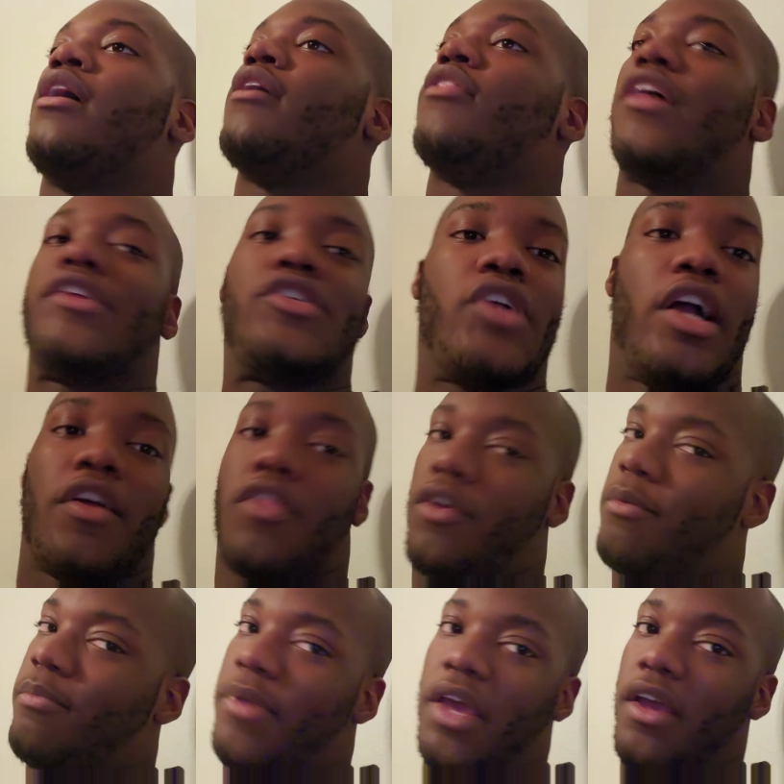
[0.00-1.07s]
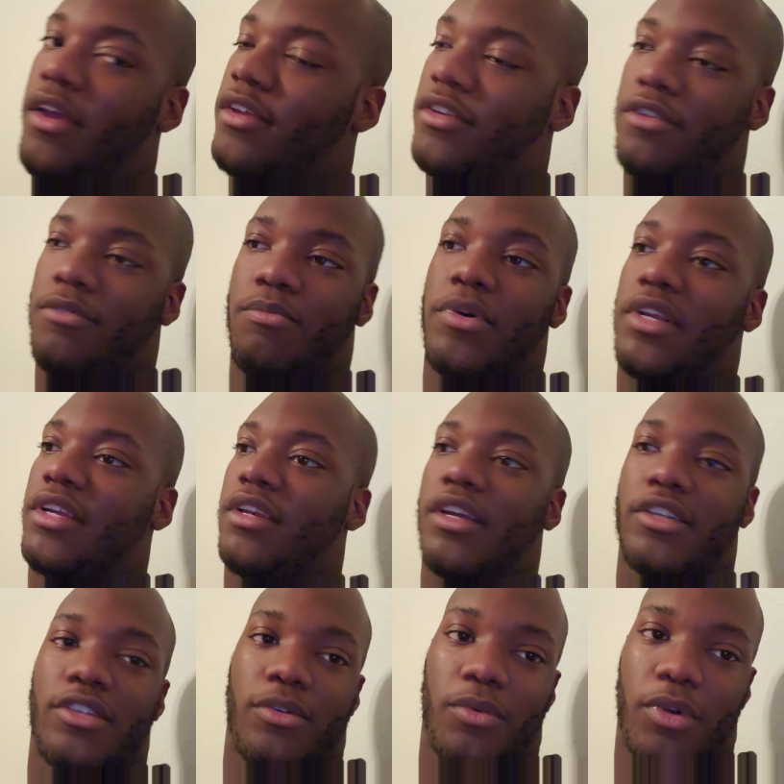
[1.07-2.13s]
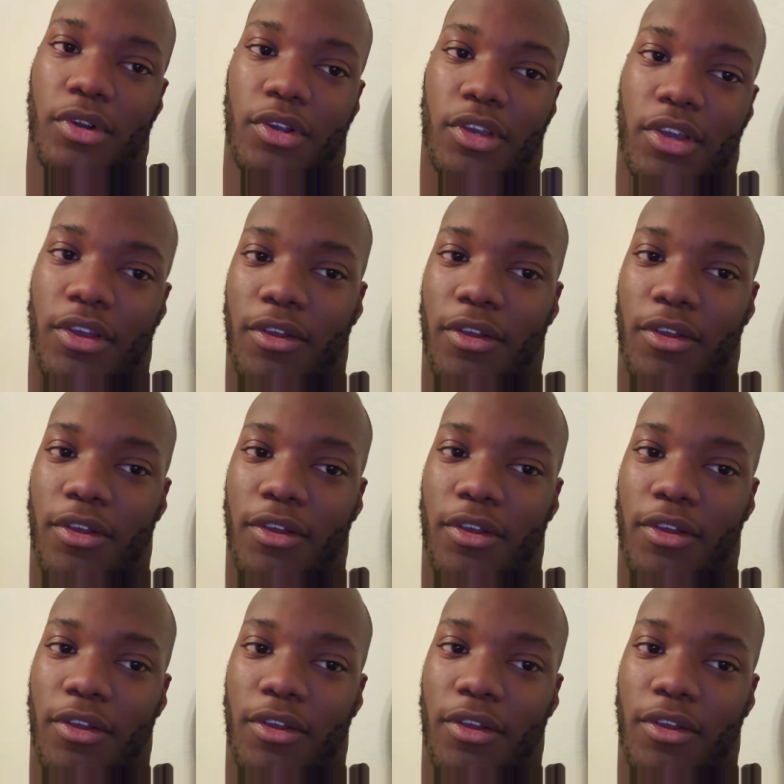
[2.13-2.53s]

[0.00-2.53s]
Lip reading: They tried their best, but it doesn't work.